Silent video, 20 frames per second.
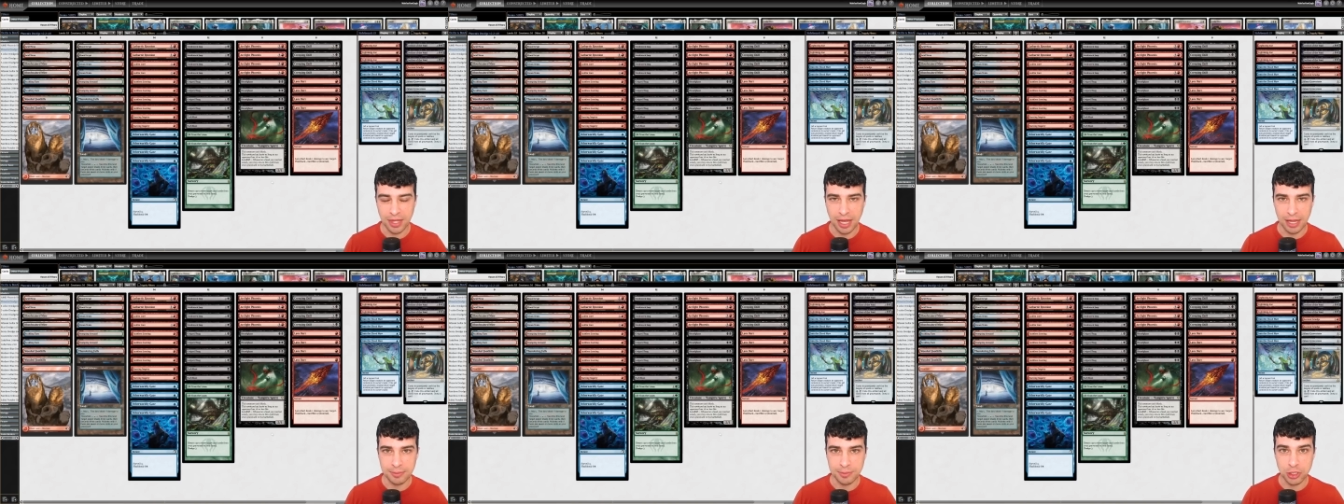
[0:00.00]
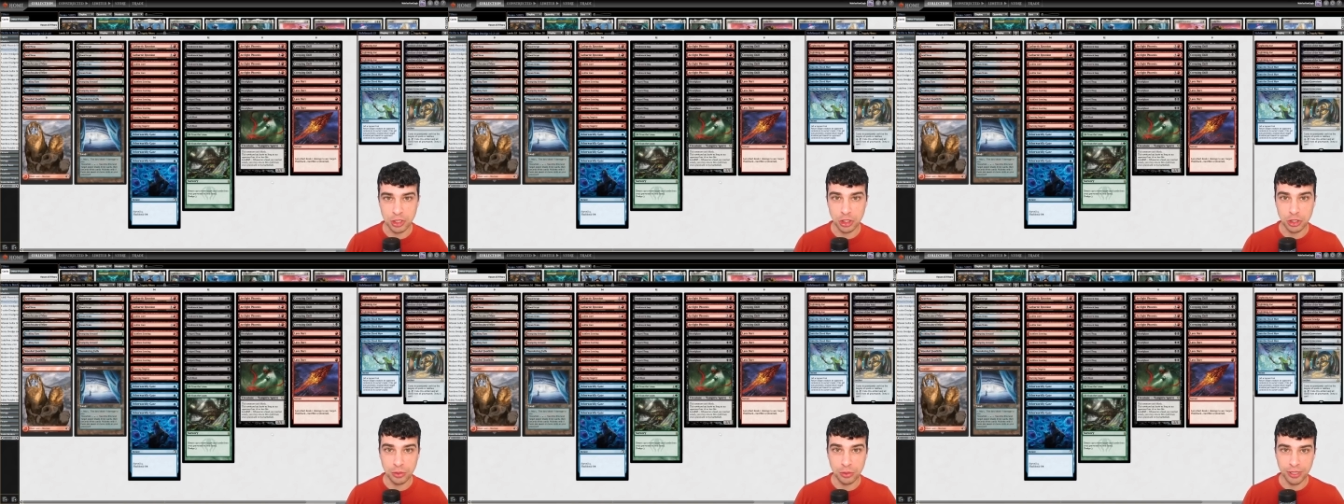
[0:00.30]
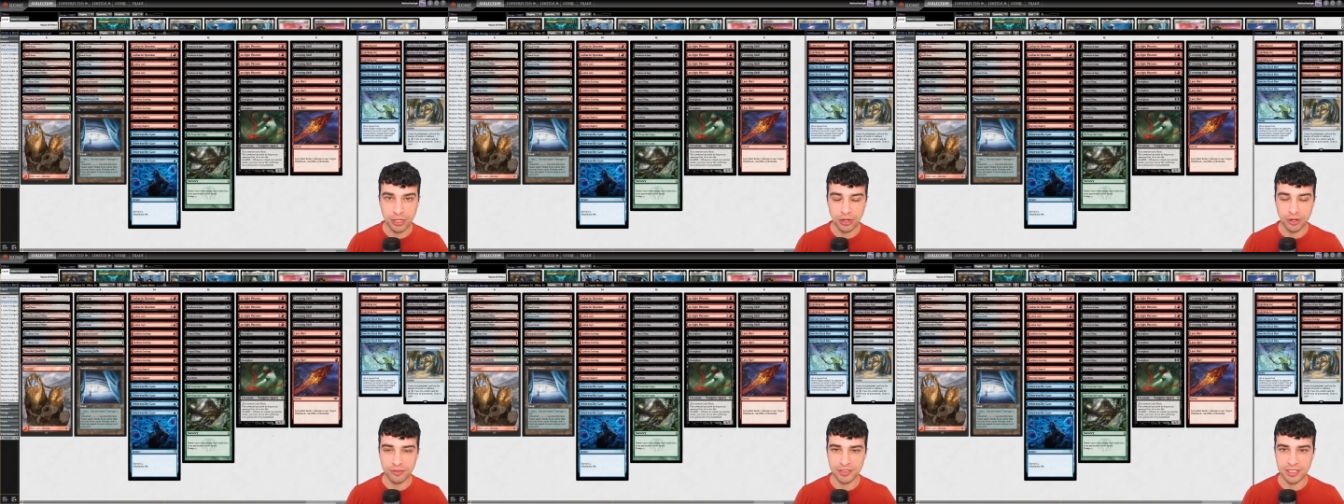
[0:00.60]
I'm
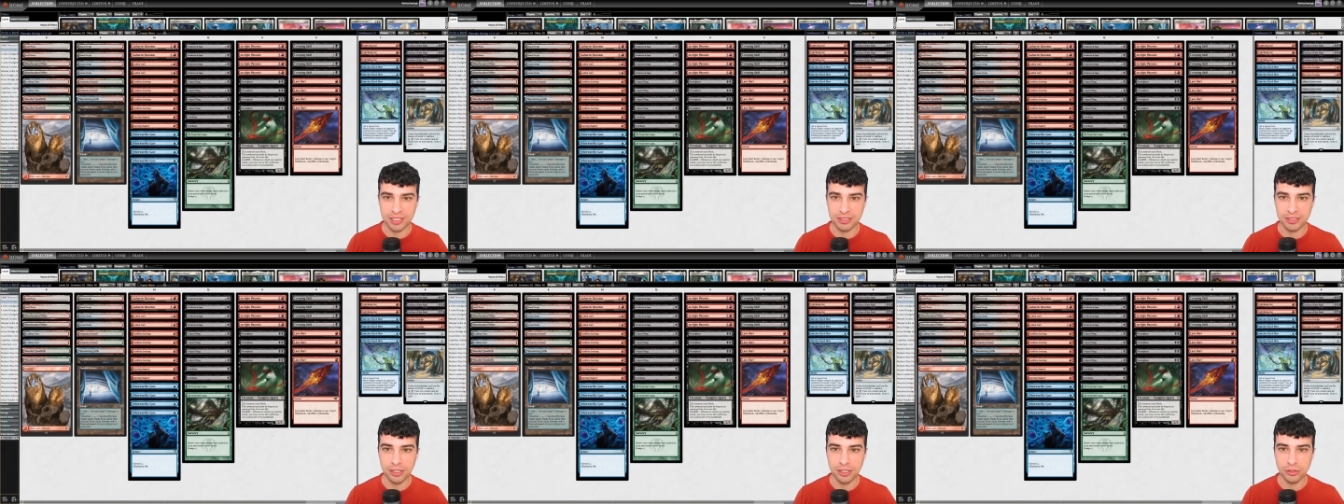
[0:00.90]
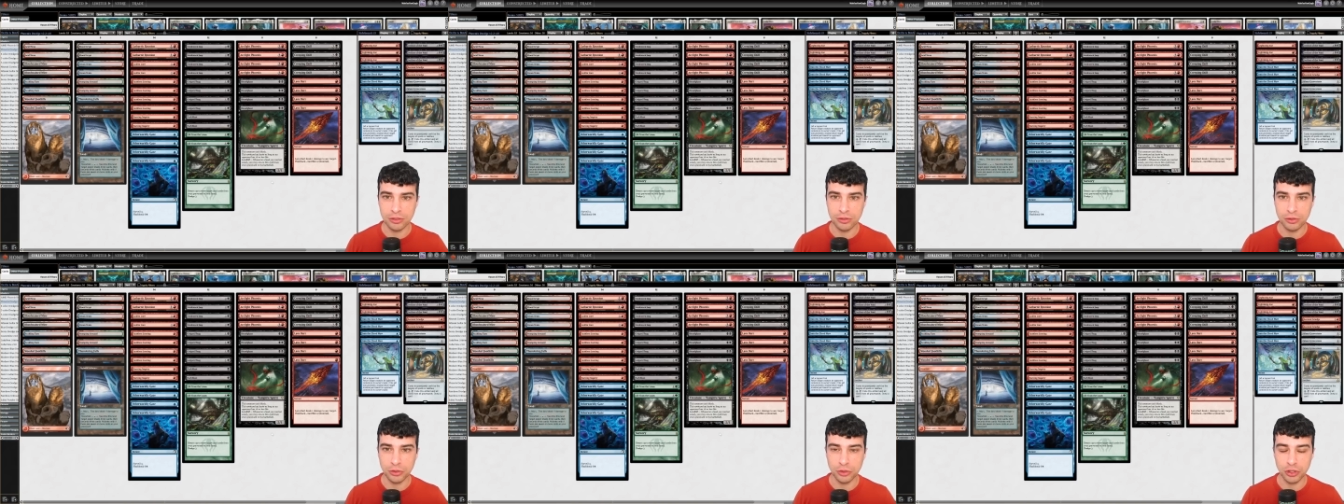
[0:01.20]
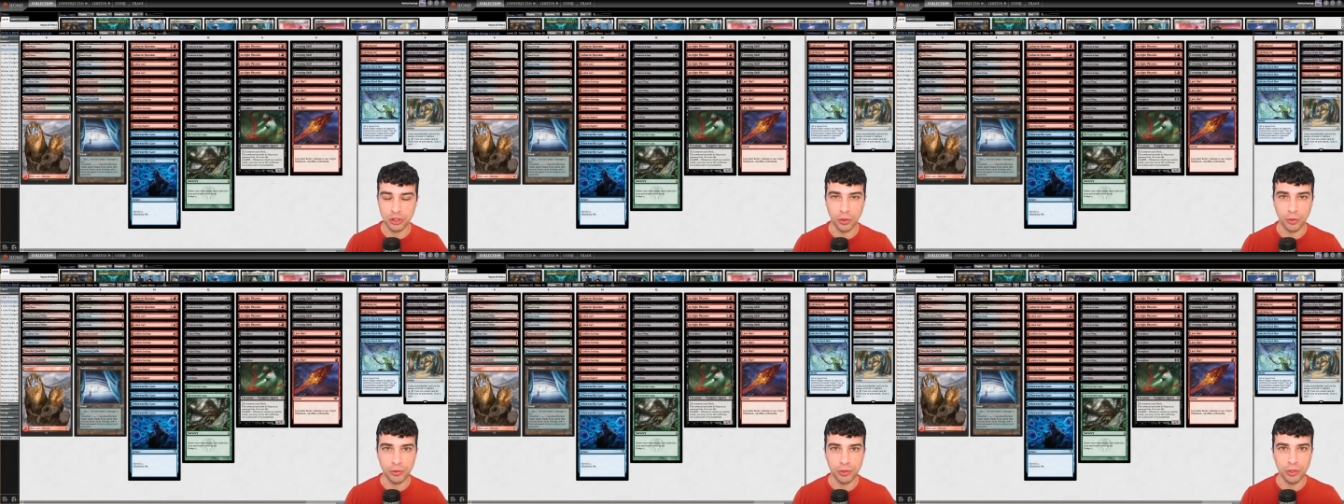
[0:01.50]
super confident to
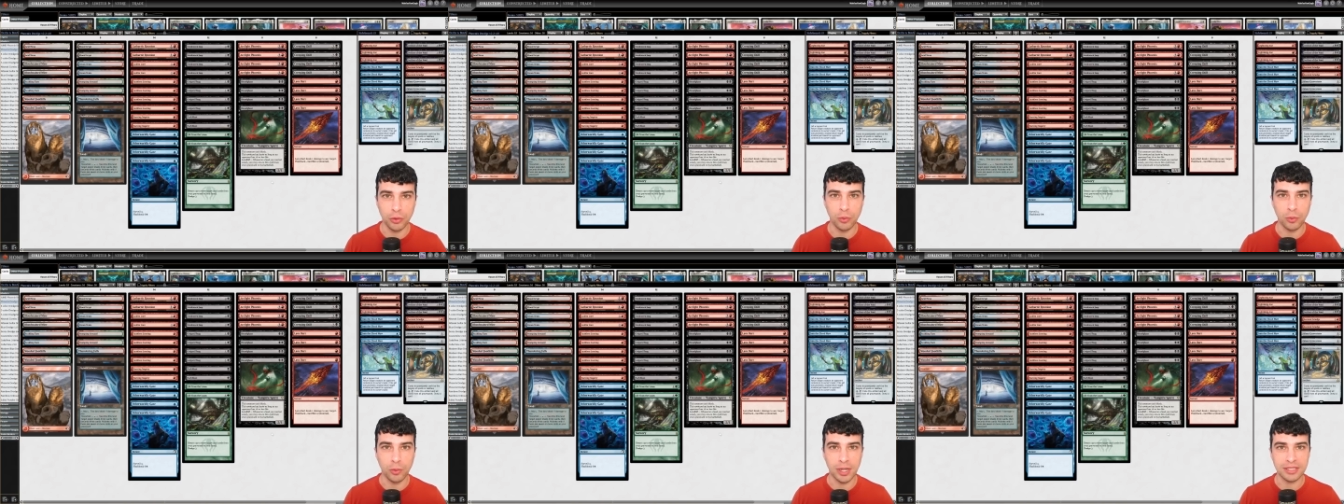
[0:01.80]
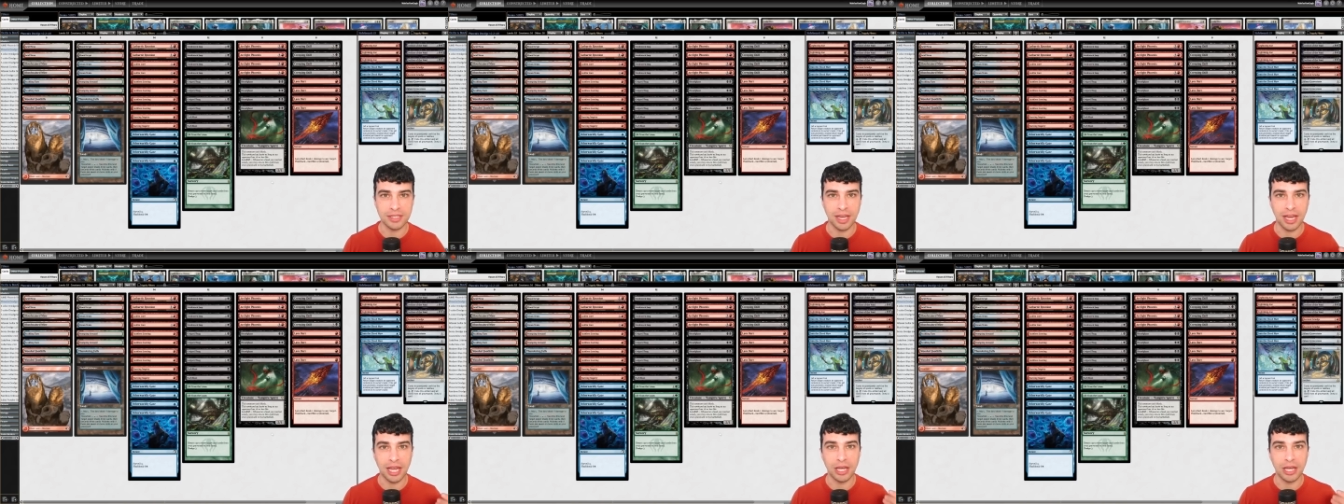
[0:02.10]
show you what